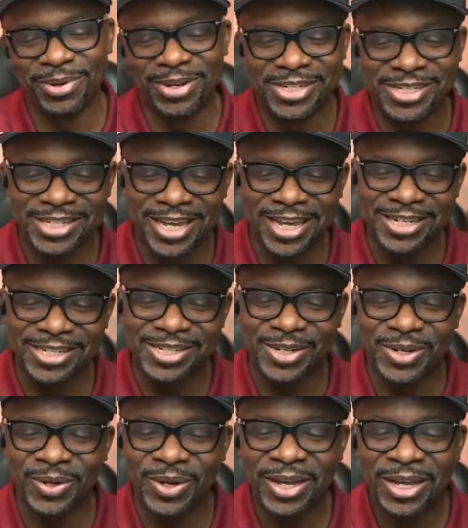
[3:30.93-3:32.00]
Appreciate
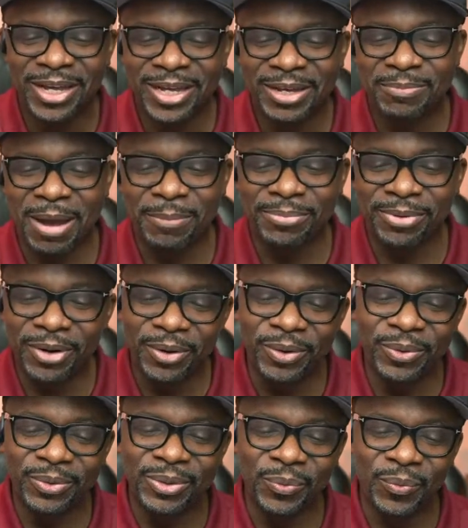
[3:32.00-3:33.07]
you. My
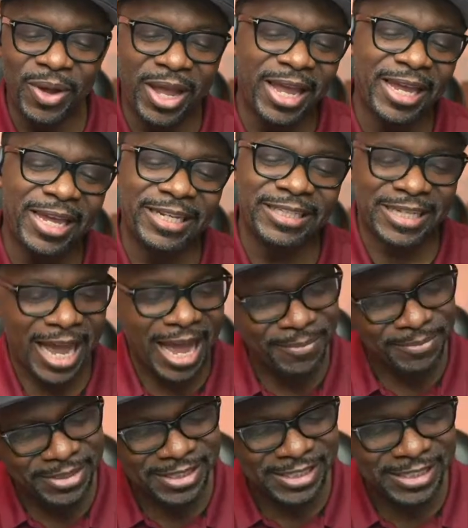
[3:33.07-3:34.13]
bro, Dwayne
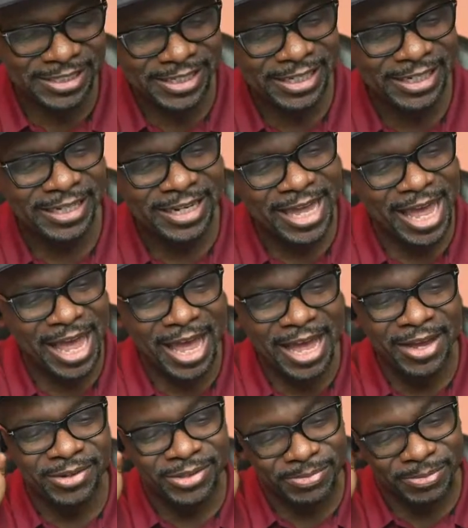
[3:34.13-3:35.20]
Thomas is in the
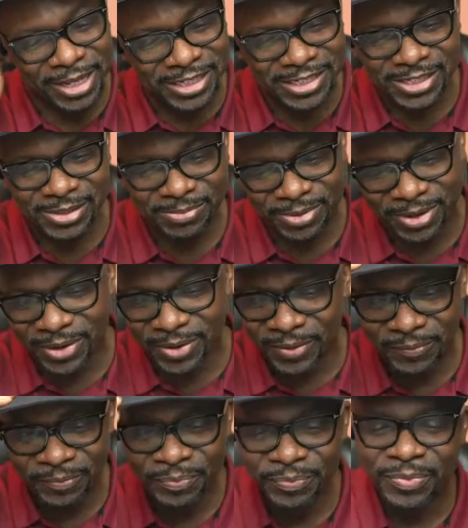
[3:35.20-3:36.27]
house. Bless you,
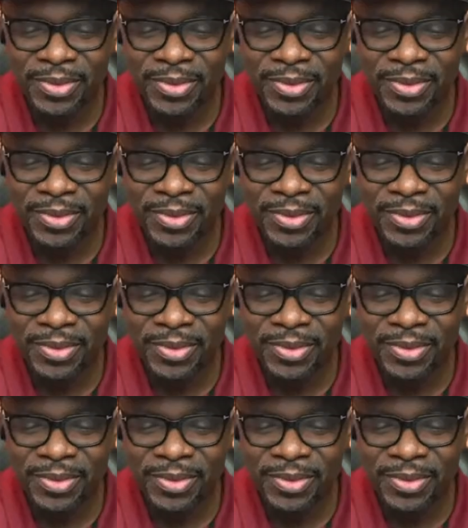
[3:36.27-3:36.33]
bro.